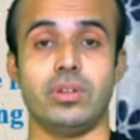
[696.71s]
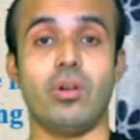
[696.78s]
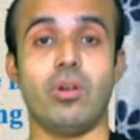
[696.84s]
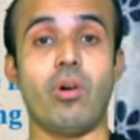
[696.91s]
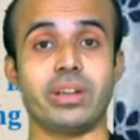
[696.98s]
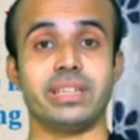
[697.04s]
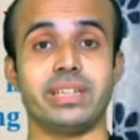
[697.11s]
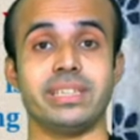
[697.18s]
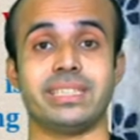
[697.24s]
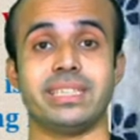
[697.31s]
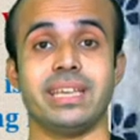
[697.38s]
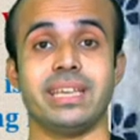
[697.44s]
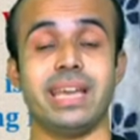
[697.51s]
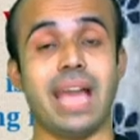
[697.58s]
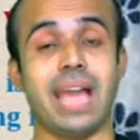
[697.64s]
What is
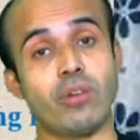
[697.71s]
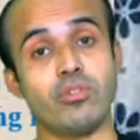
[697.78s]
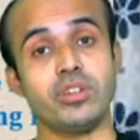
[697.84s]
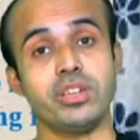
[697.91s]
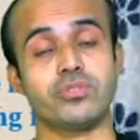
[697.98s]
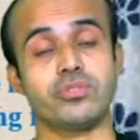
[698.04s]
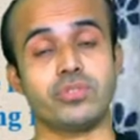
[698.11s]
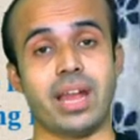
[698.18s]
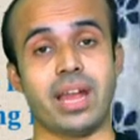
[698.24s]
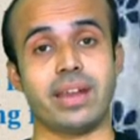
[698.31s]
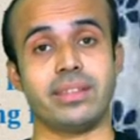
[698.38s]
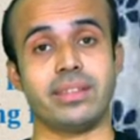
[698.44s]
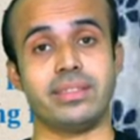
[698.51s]
according to that